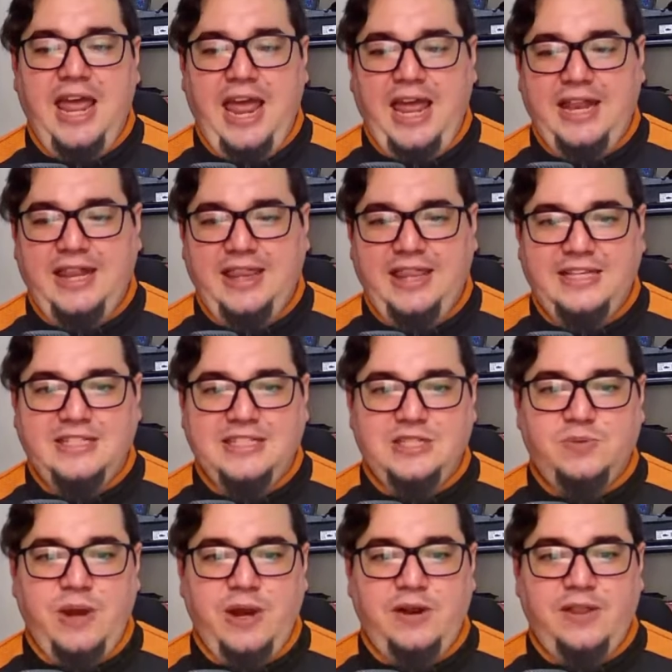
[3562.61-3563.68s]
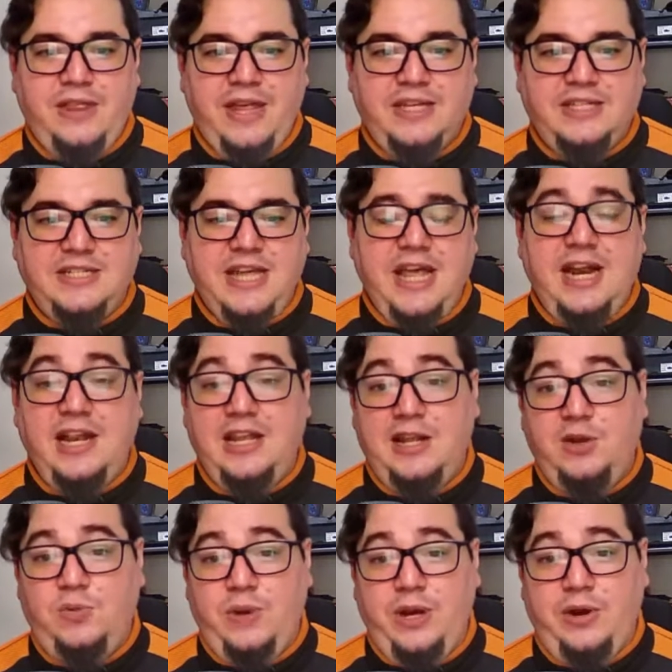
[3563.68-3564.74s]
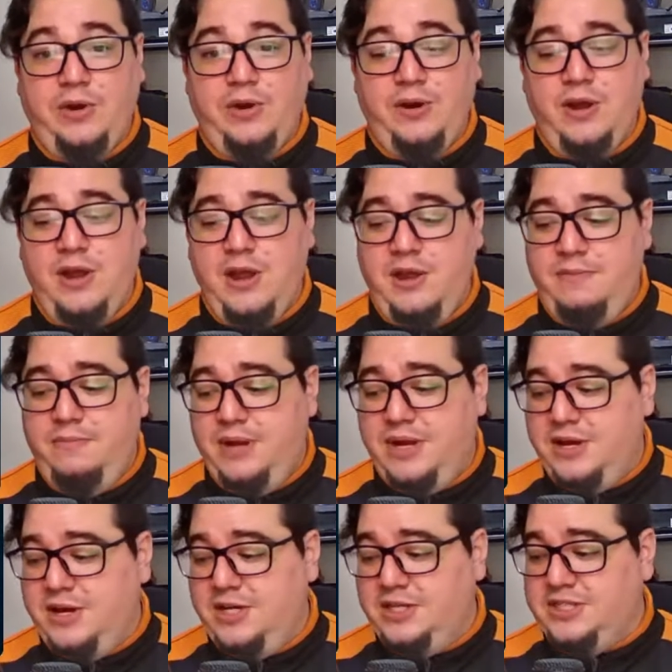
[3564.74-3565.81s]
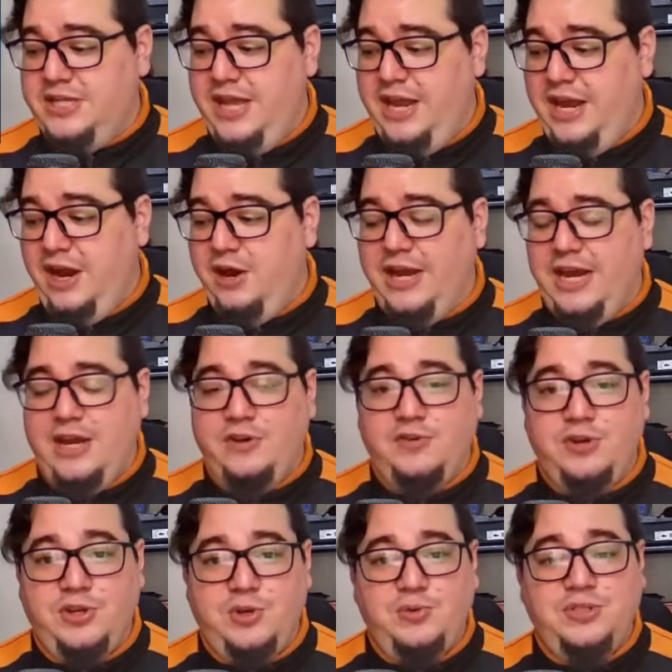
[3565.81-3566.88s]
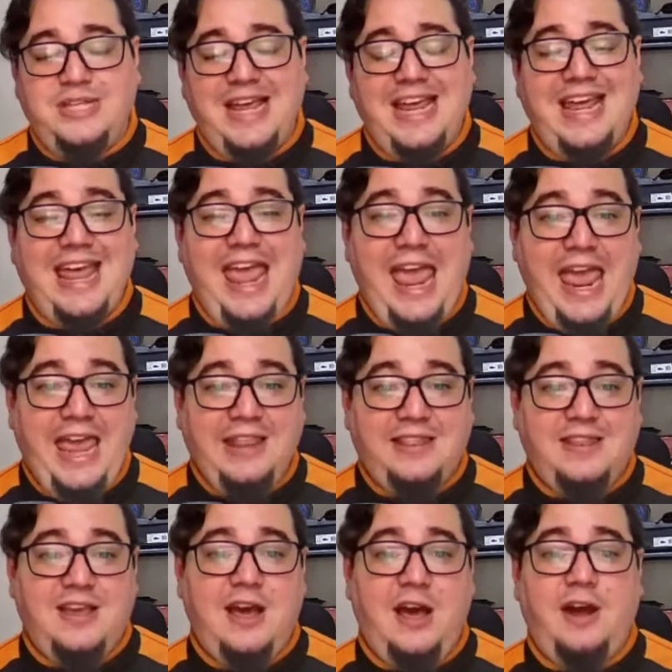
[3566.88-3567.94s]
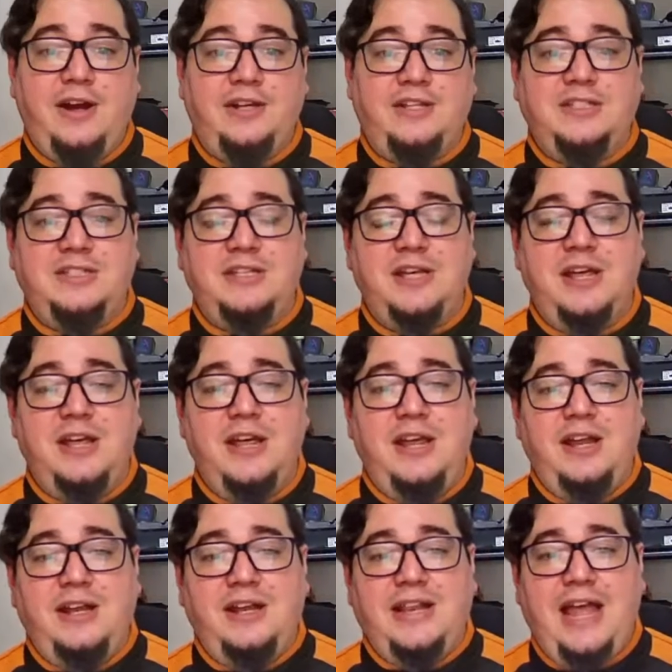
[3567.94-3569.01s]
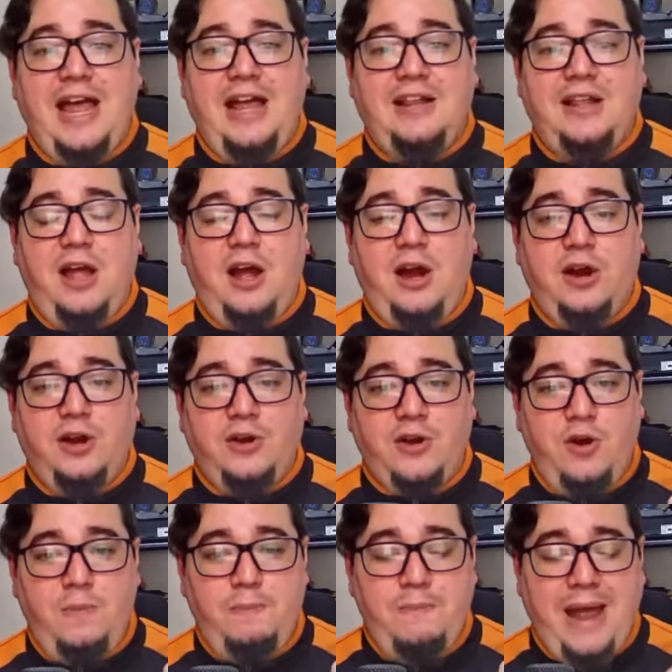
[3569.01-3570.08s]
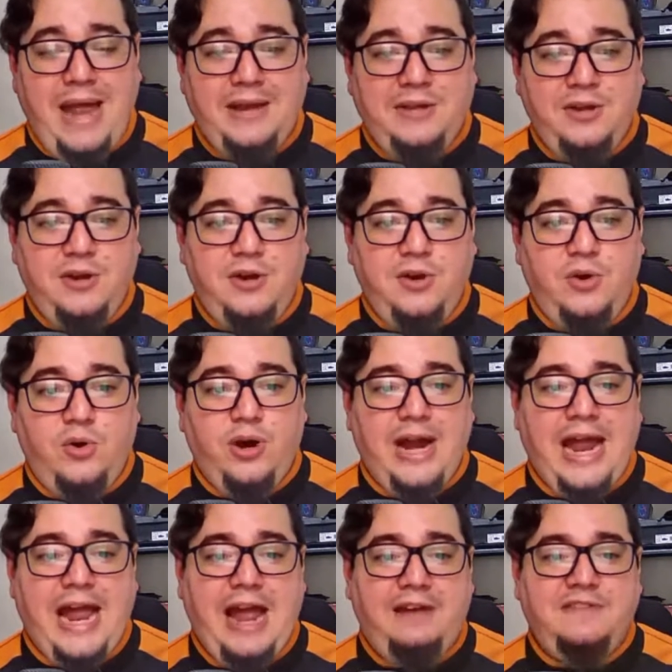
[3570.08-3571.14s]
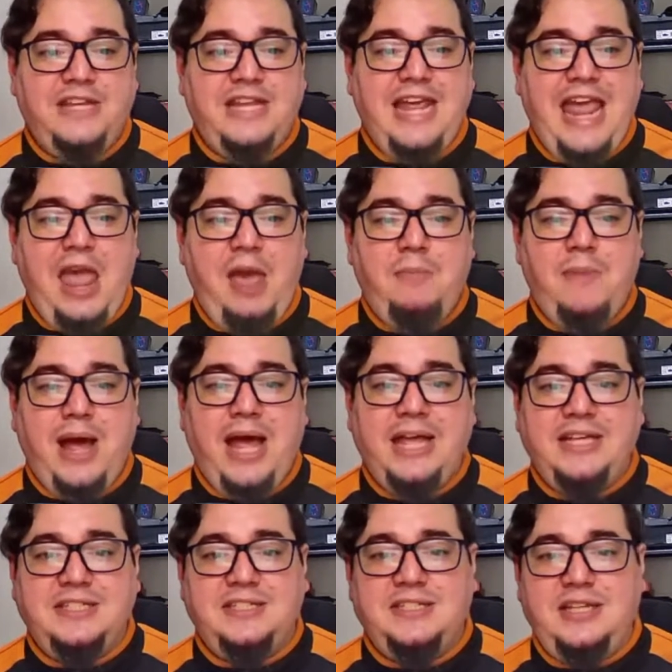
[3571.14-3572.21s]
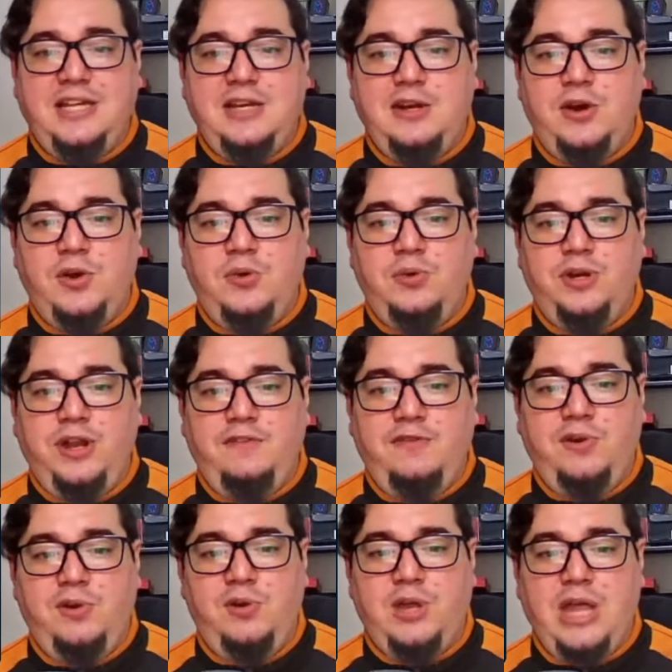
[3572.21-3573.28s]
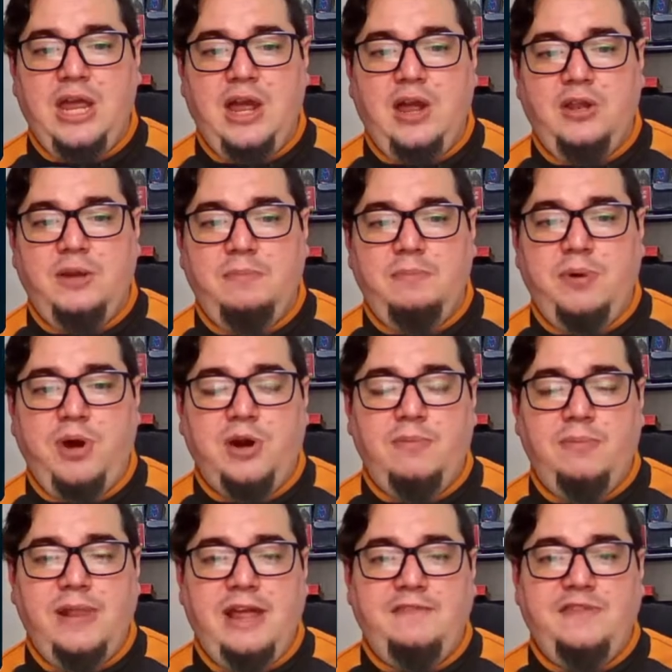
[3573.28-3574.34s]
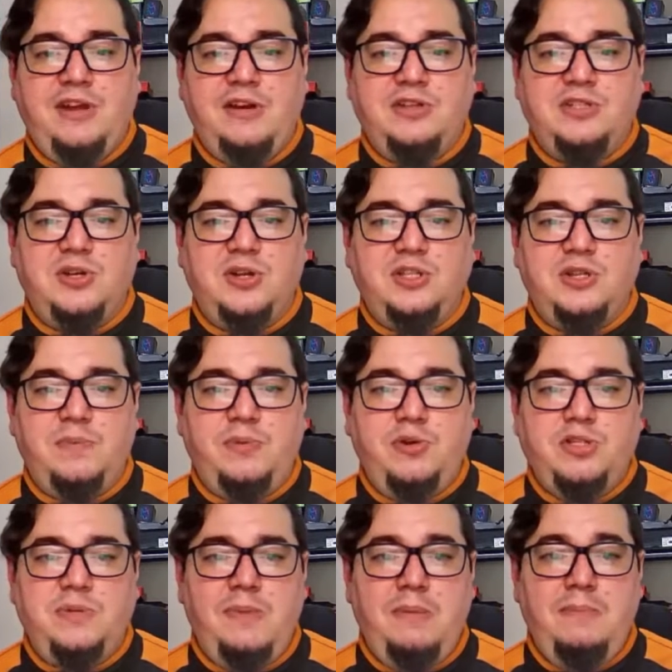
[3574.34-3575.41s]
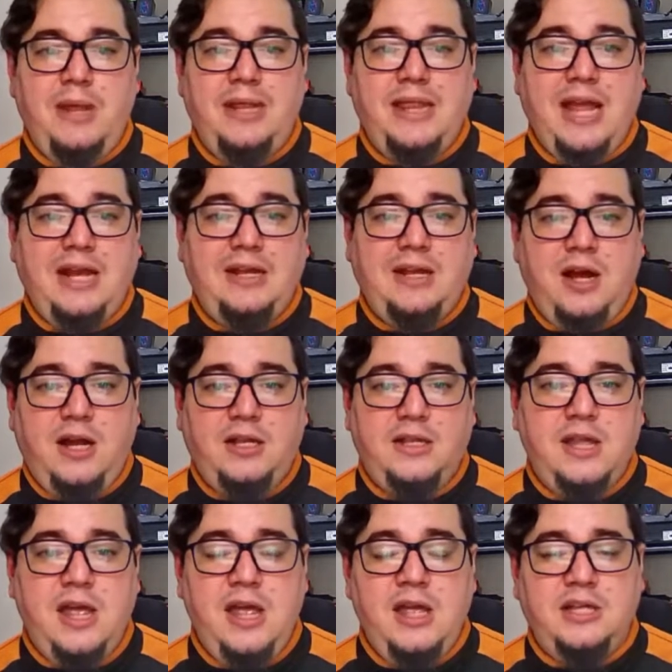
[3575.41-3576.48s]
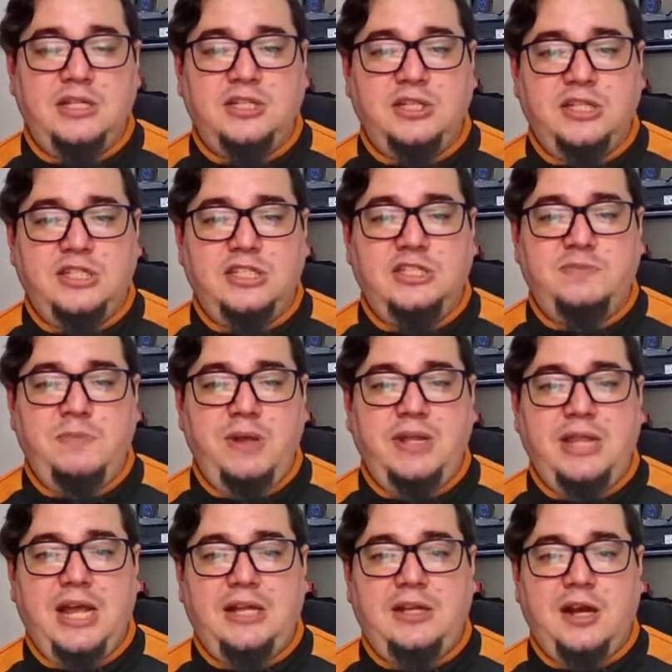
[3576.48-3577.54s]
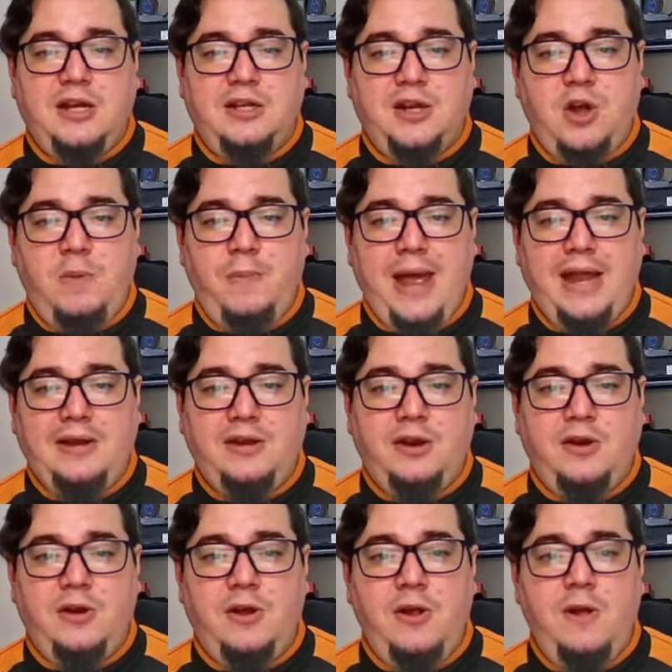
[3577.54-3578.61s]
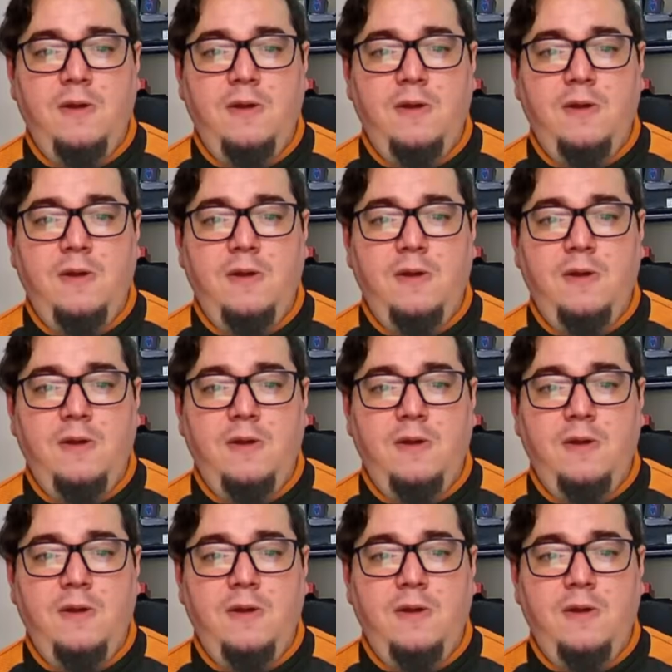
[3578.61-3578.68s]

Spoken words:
And this is where things get a little weird, because they are introducing 8 cards that are commander or have the MIC code if you're looking on the bottom left here. So it's supposed to be Midnight Hunt. So this is Midnight Hunt Commander.